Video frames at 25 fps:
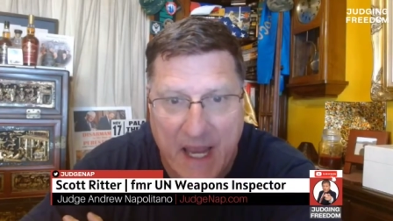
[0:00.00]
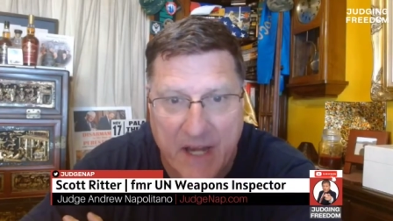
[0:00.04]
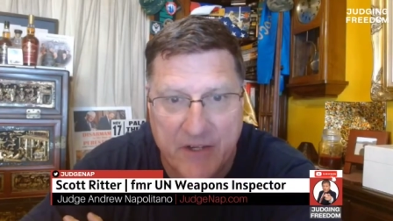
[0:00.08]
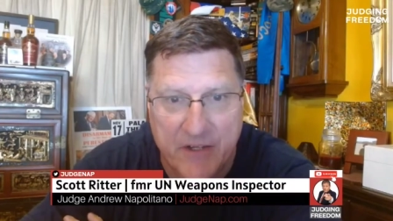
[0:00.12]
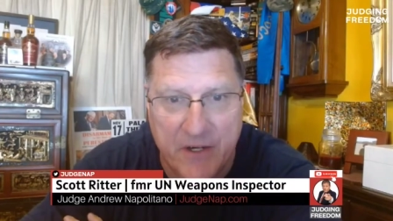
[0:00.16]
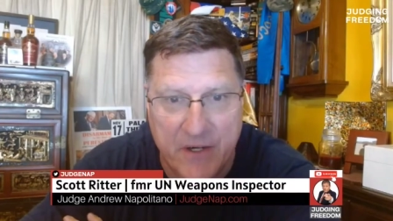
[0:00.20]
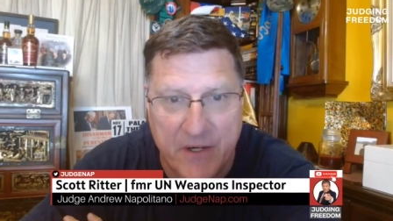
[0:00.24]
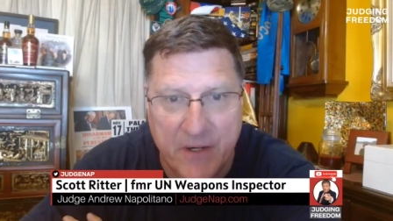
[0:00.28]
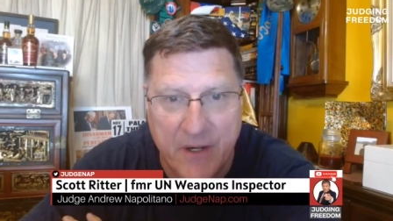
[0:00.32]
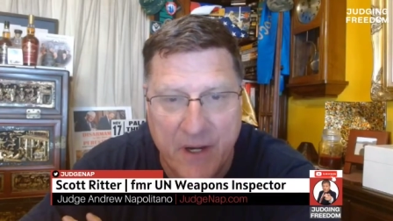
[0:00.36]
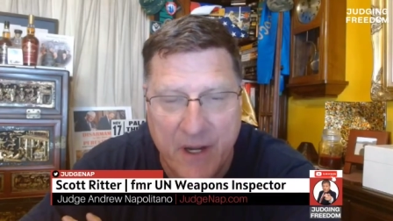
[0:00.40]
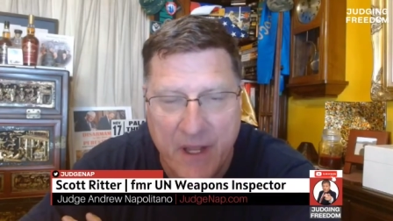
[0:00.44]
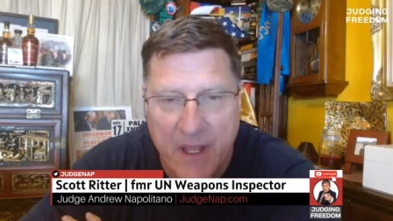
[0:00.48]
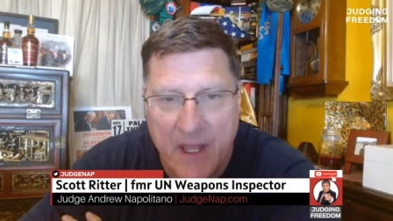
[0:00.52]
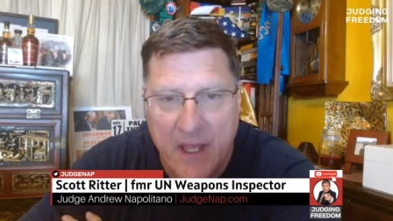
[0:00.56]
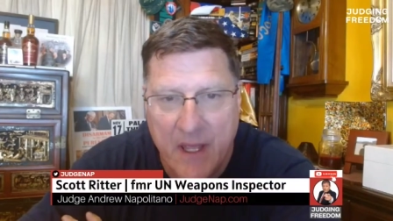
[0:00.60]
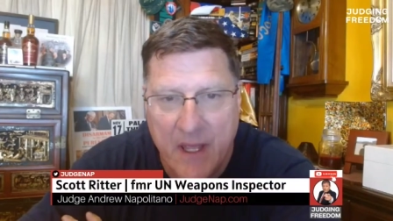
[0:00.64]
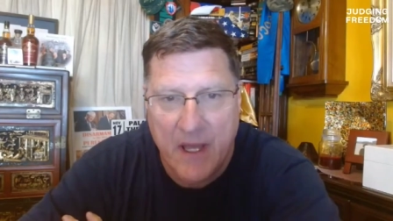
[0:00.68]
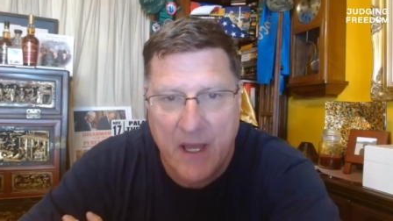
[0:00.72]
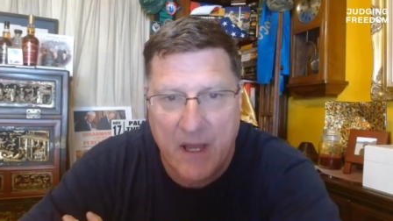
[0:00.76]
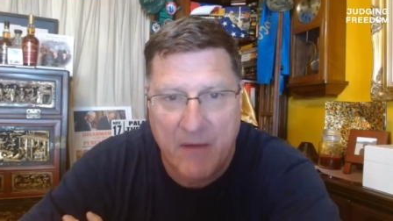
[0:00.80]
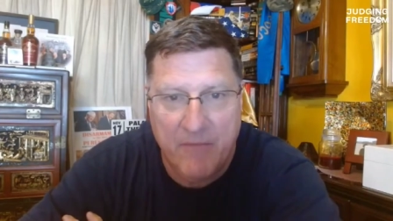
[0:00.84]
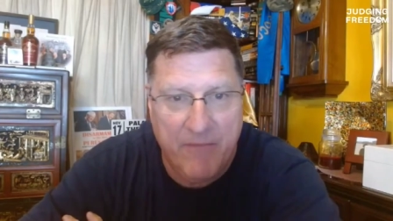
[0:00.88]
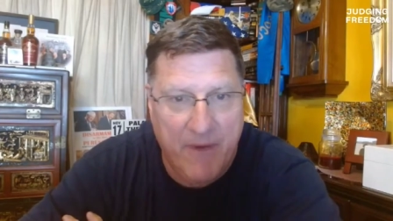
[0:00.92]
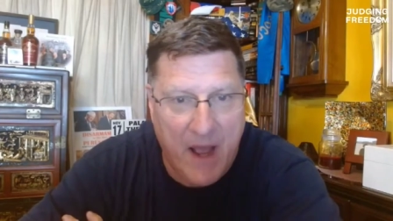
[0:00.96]
in Niger.
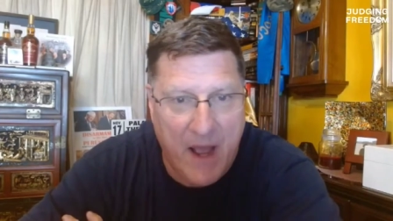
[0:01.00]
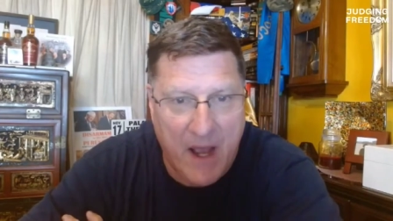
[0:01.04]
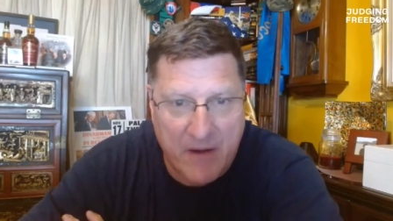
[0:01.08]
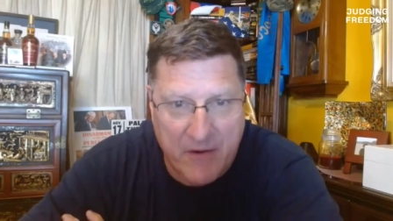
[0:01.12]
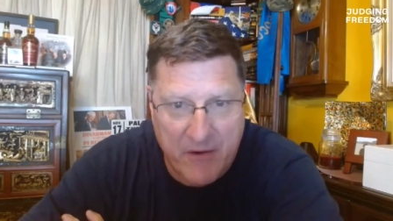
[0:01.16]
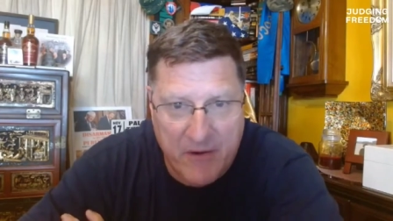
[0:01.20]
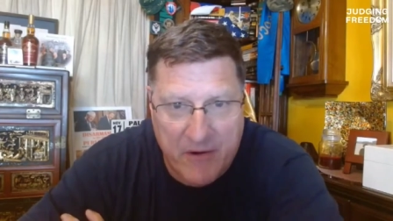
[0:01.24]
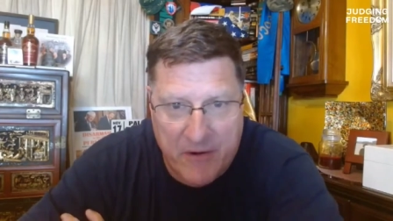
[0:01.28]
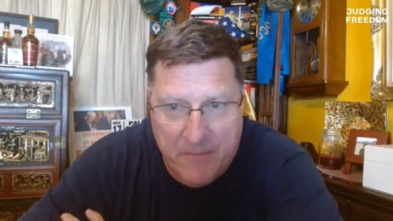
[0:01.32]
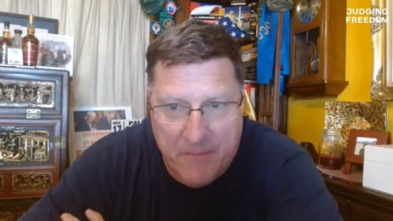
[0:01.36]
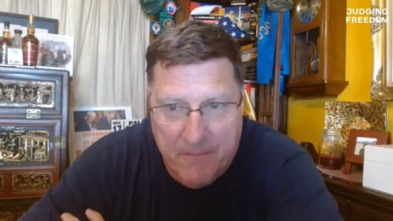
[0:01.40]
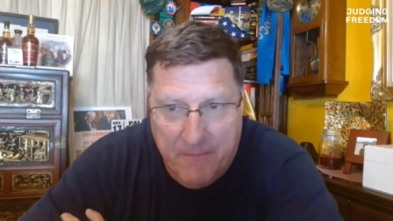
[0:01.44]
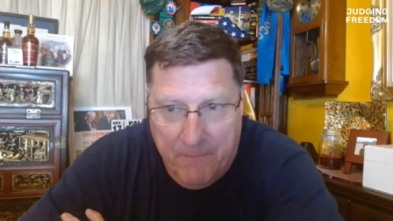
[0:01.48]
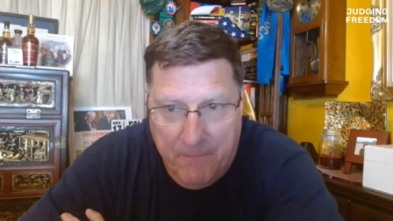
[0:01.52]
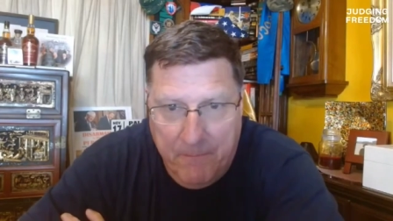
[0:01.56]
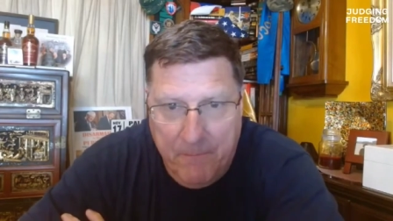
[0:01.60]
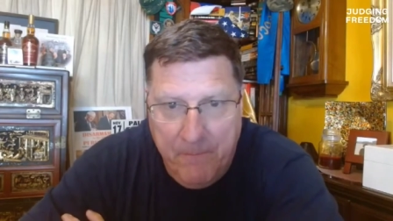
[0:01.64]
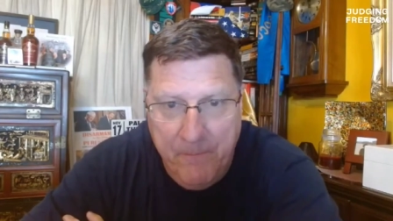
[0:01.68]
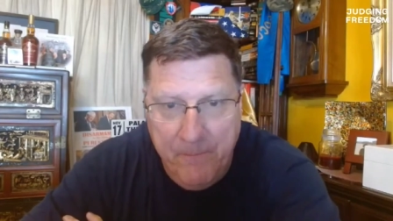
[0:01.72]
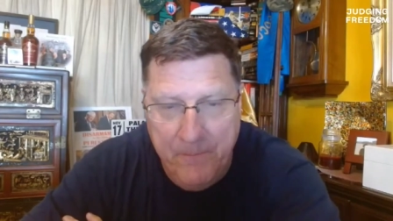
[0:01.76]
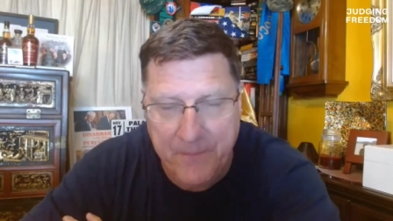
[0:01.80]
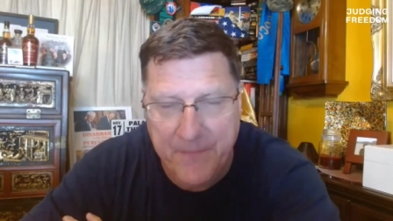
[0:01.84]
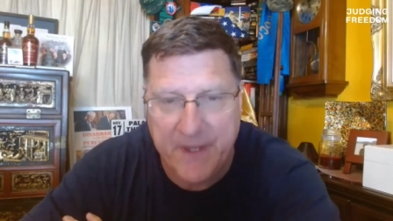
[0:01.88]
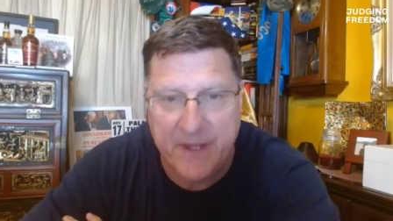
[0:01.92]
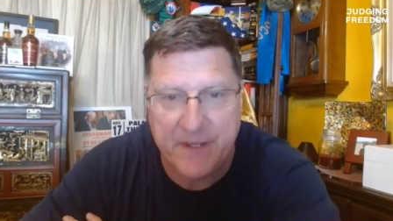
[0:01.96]
Uh, Wagner
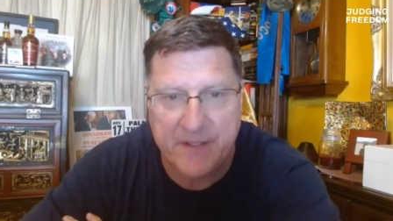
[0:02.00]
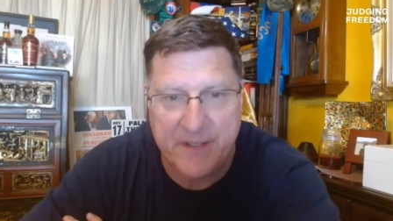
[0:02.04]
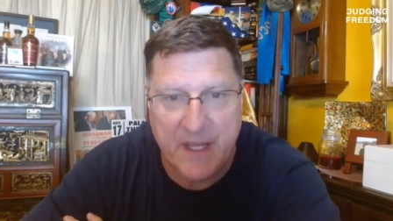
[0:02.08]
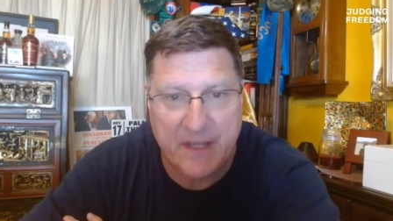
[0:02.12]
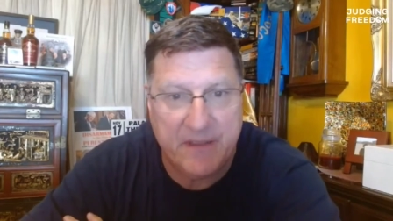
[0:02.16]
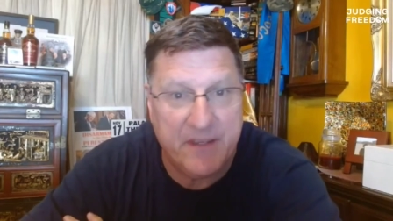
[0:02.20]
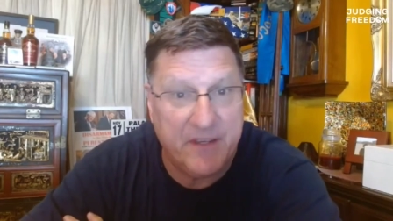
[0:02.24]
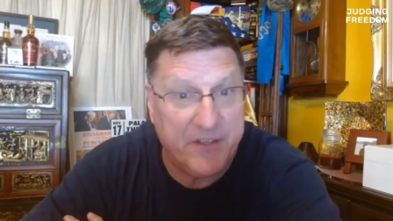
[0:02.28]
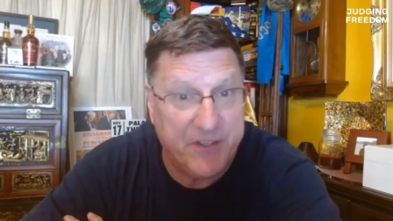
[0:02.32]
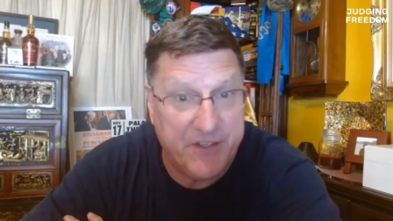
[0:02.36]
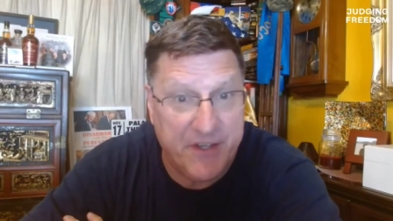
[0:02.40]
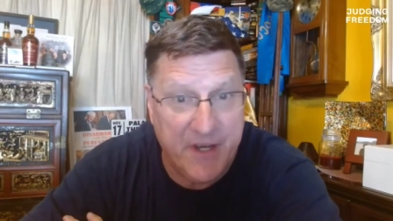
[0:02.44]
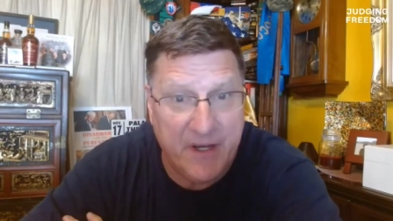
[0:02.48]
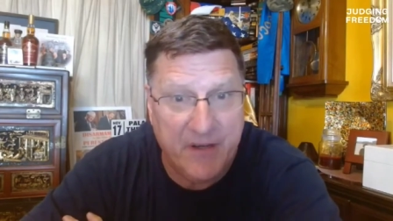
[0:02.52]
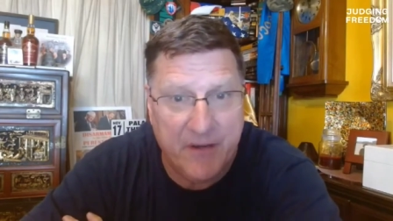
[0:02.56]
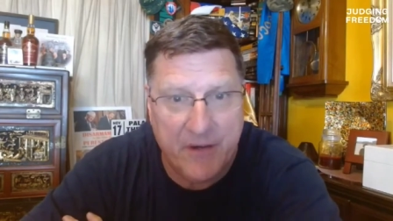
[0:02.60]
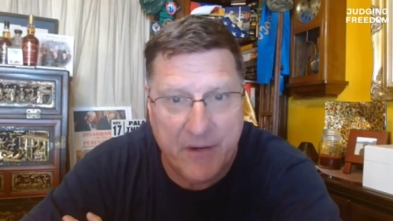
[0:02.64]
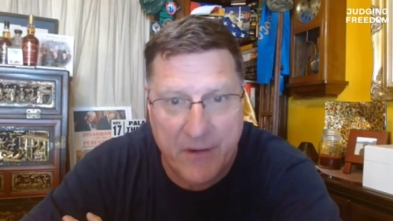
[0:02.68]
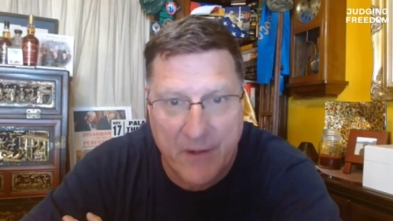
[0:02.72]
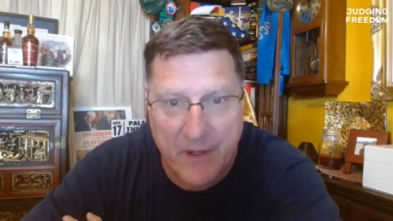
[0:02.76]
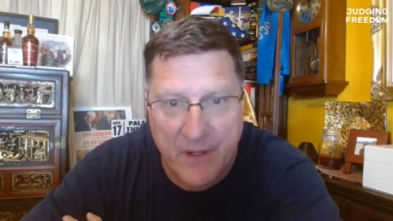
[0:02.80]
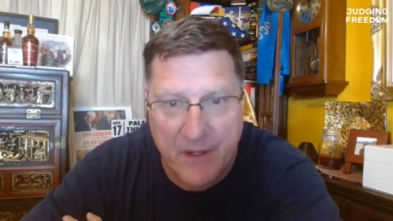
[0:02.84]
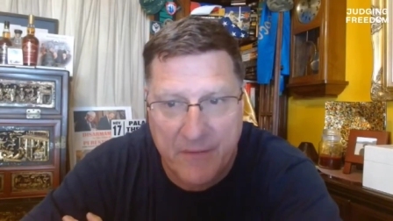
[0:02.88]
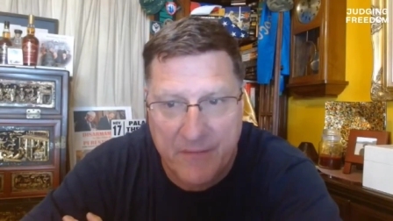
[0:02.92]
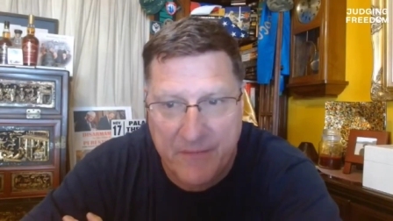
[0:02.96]
is at the
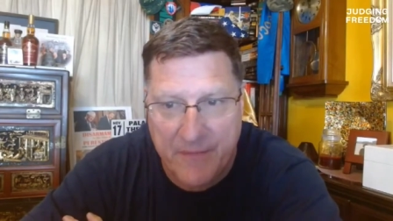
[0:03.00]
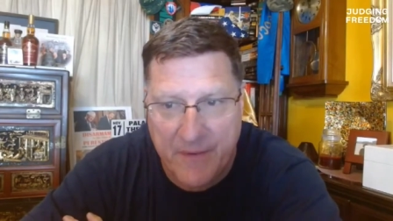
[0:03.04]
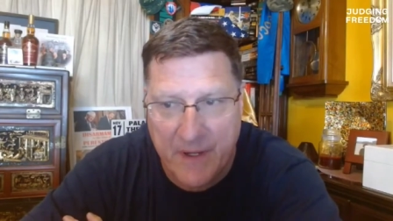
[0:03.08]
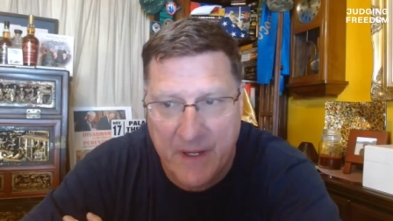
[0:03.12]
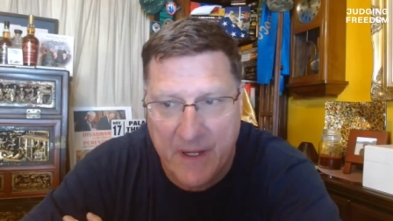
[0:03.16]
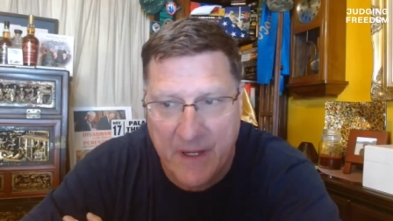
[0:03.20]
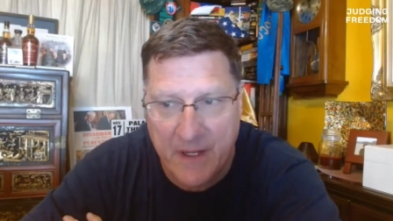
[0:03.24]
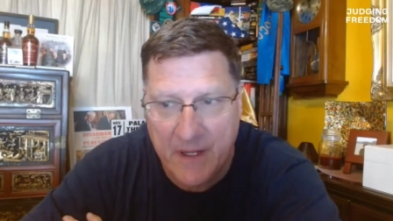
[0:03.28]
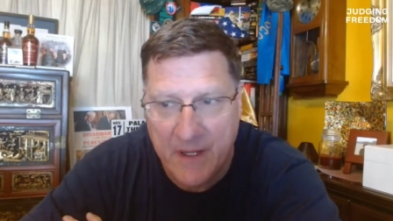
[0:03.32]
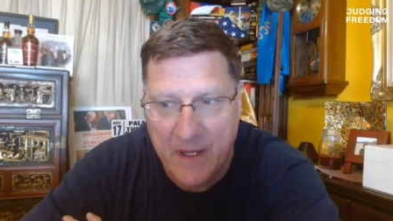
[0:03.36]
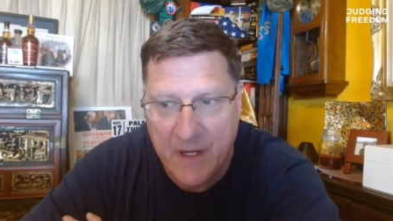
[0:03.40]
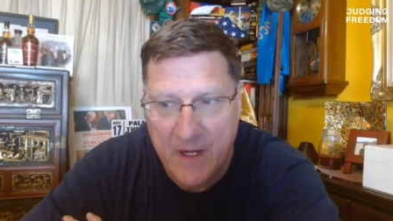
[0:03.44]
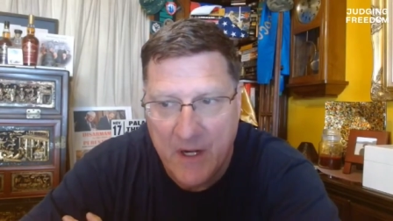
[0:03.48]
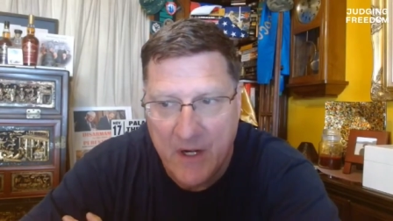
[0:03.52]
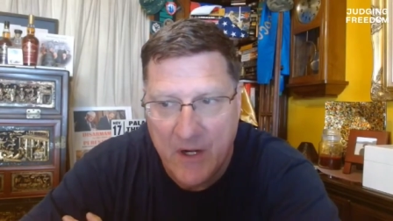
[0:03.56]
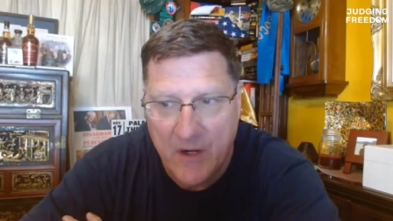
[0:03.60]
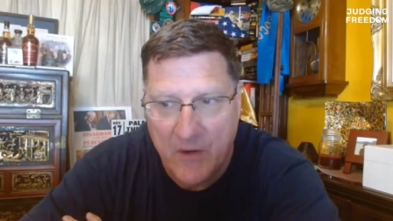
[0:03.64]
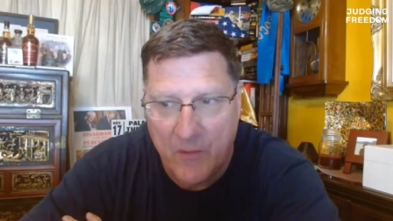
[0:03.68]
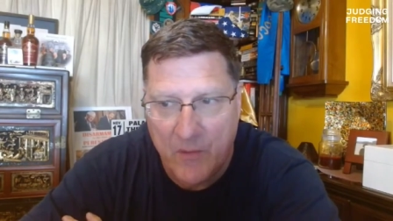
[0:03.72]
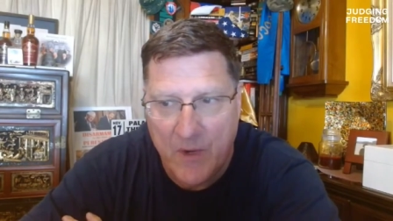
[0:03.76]
center of uh,